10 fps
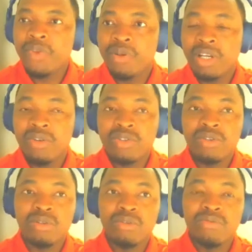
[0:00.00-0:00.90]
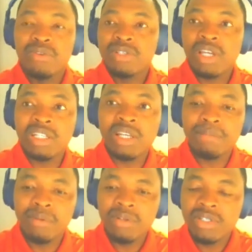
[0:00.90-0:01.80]
You can also look for
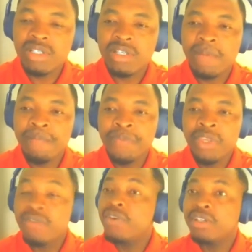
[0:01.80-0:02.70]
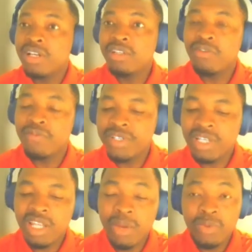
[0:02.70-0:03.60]
scatter plots if you're trying to
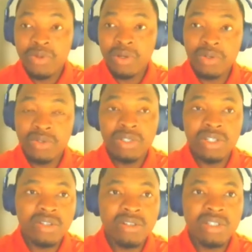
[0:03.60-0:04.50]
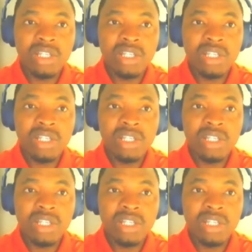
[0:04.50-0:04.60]
fit a line, which we're going to discuss